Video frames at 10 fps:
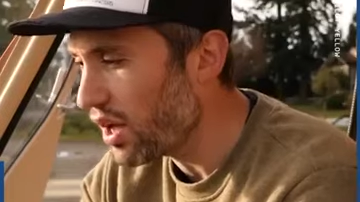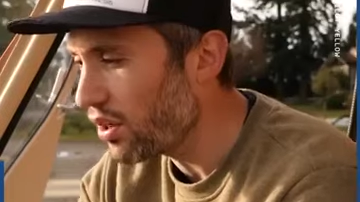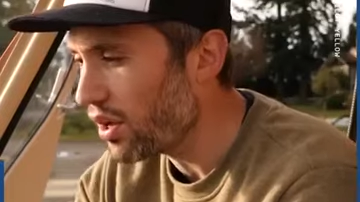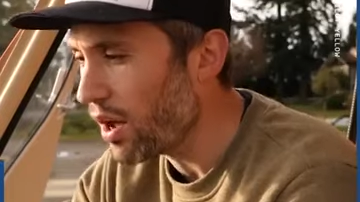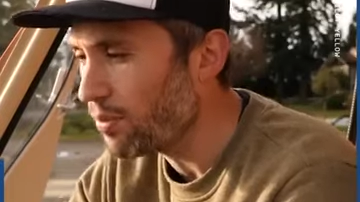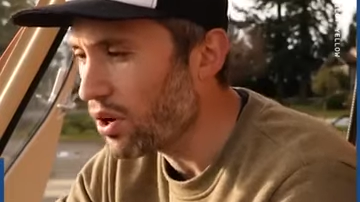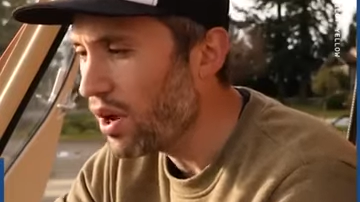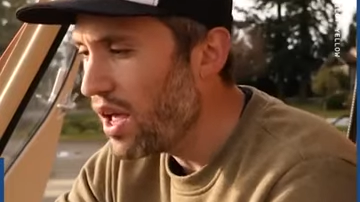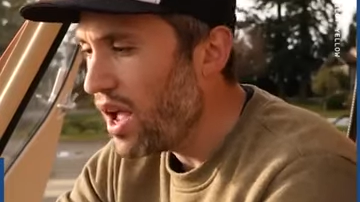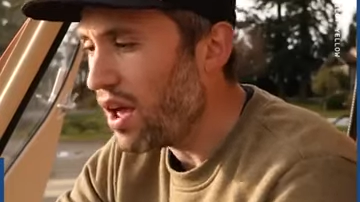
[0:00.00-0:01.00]
the helicopter,
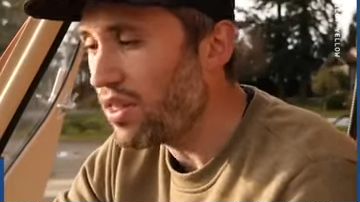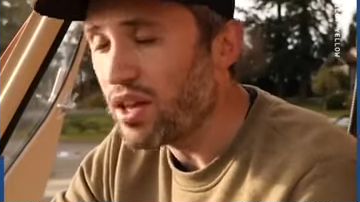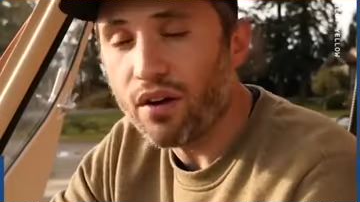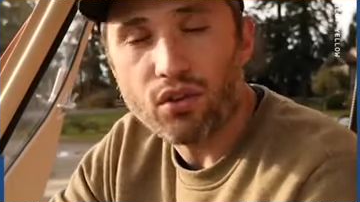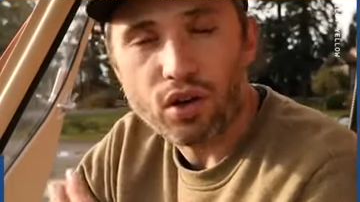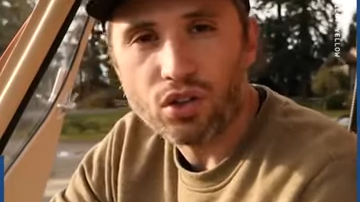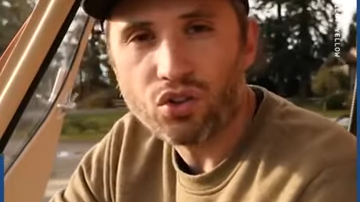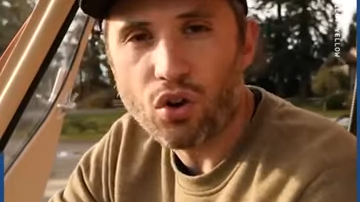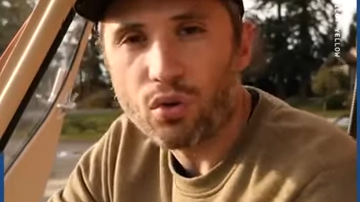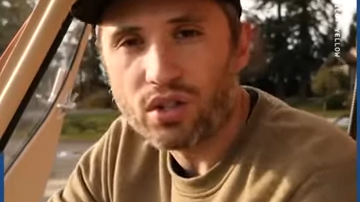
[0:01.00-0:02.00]
and the governor
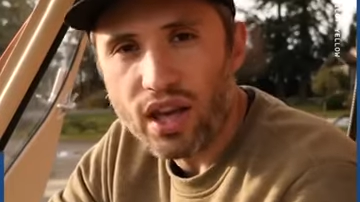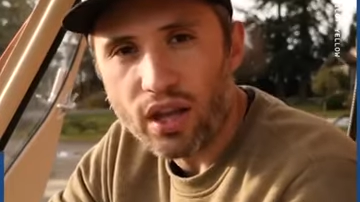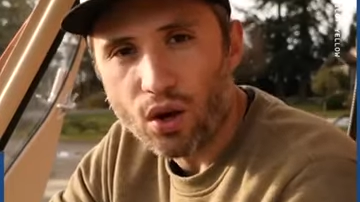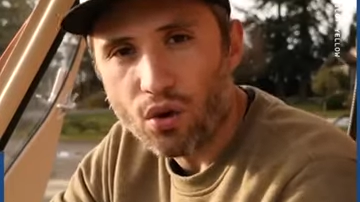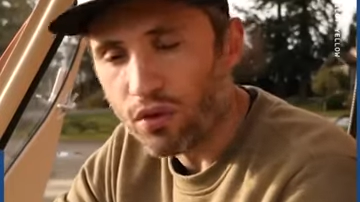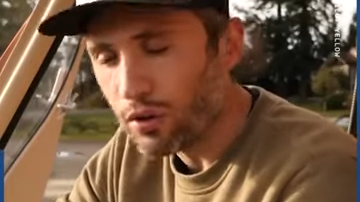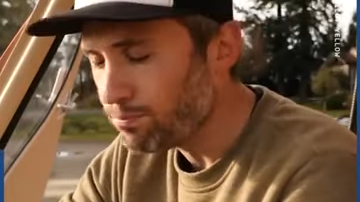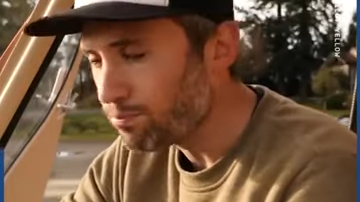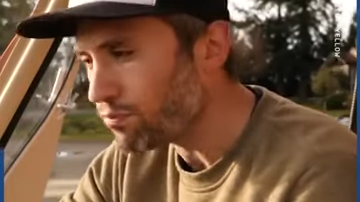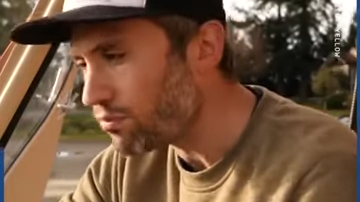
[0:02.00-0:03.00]
control will take it over.
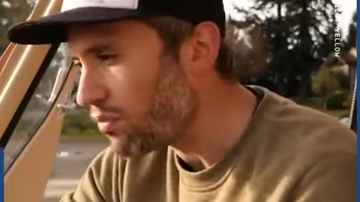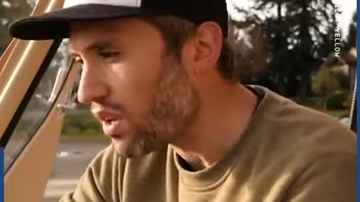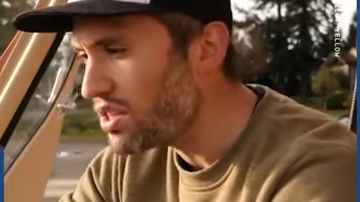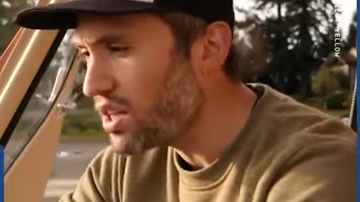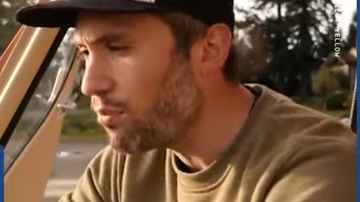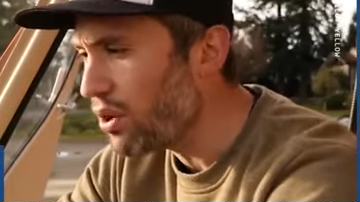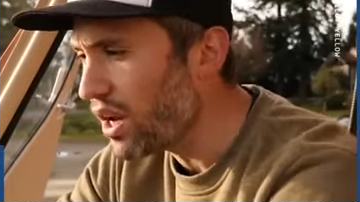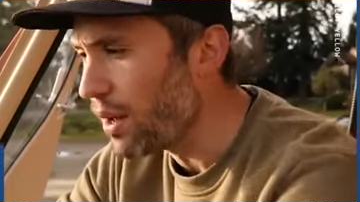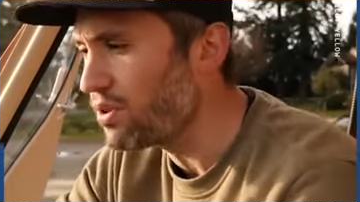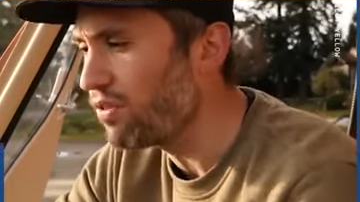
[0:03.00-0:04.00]
It's going to bring
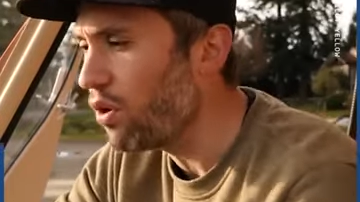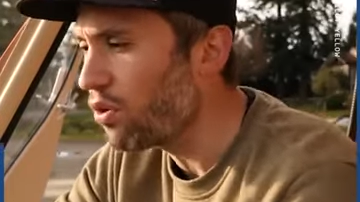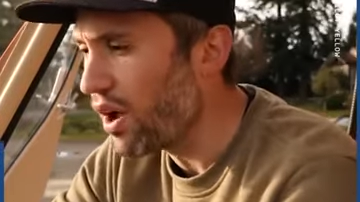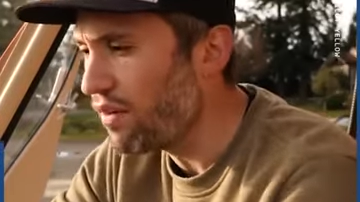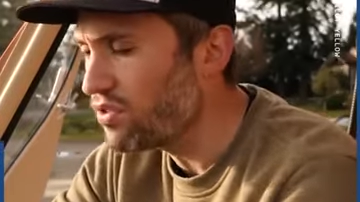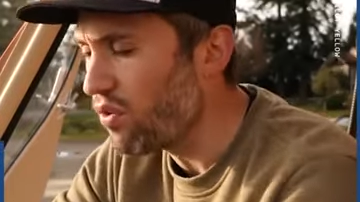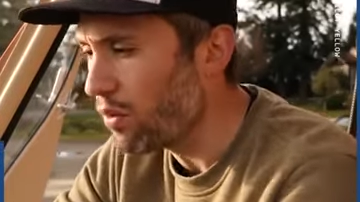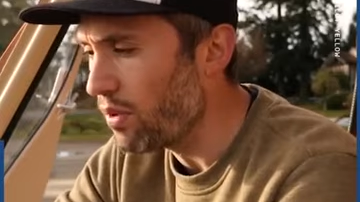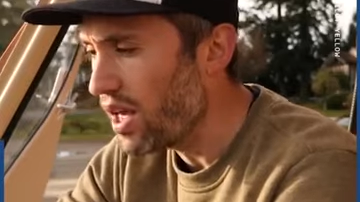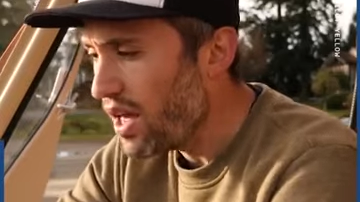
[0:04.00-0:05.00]
it up to full revs
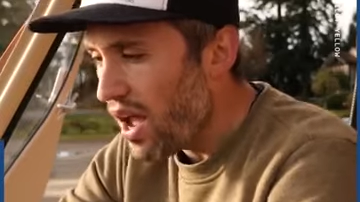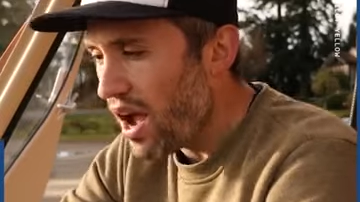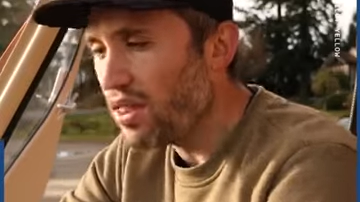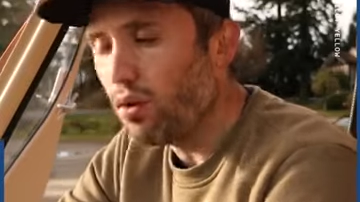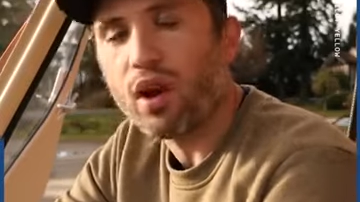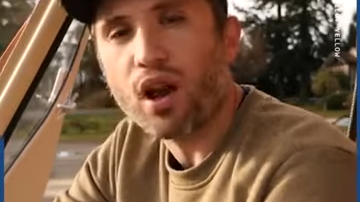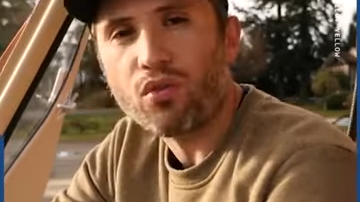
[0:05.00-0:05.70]
for me, and then when I